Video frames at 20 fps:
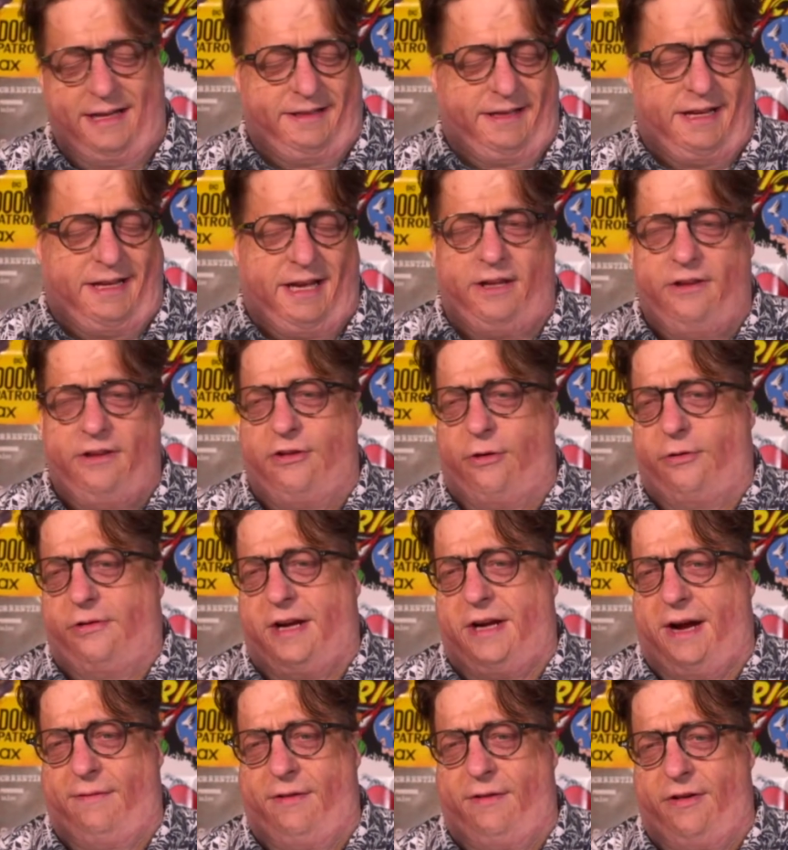liked the Kelly Jones
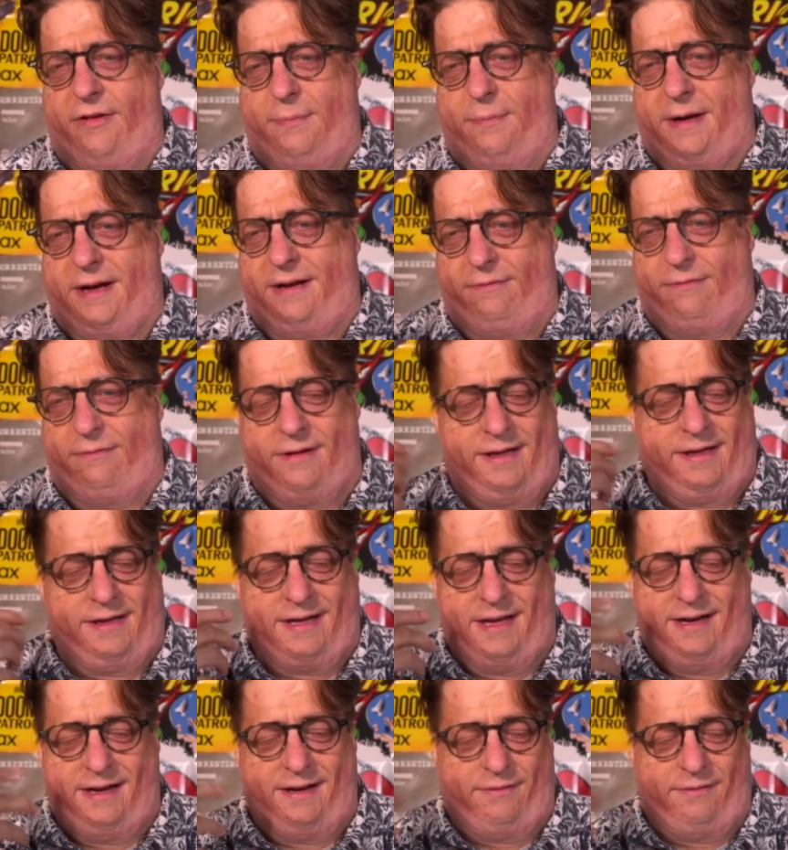covers, but I really
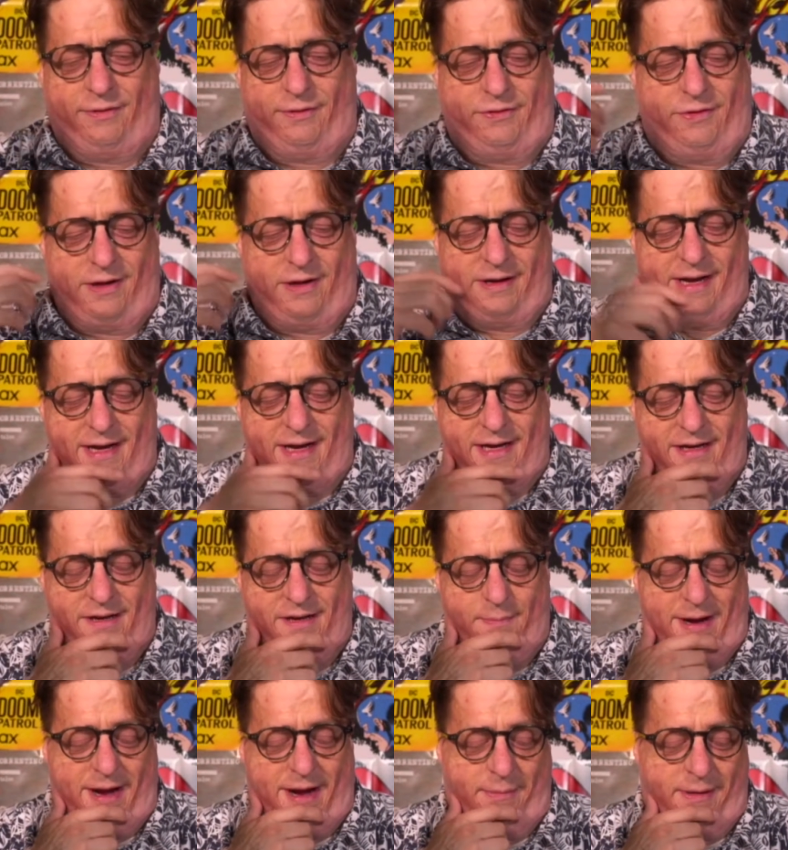kind of was not
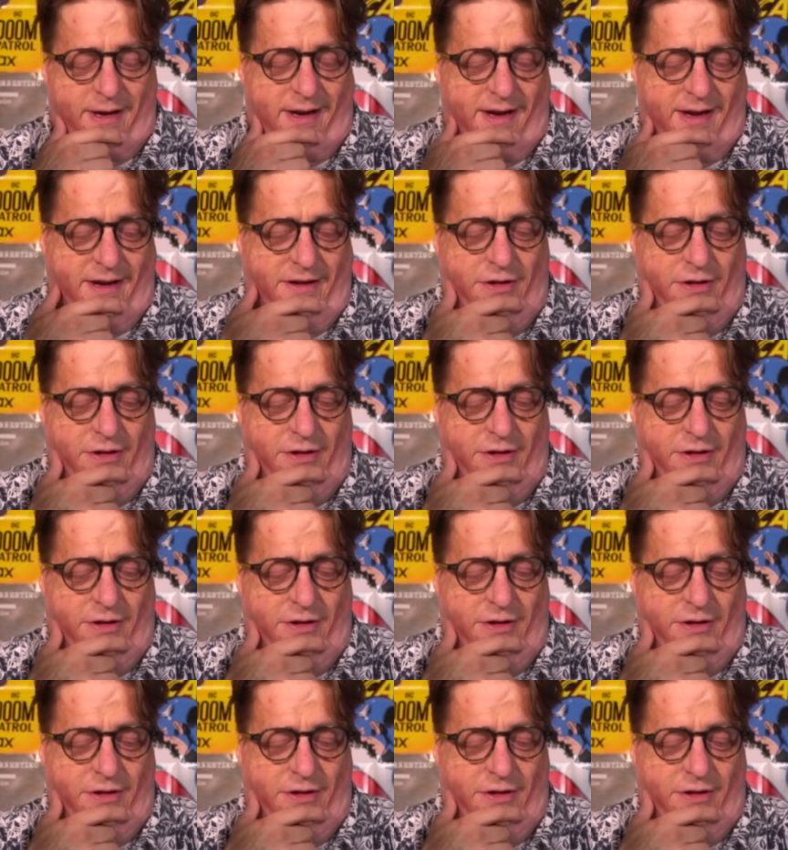into Batman.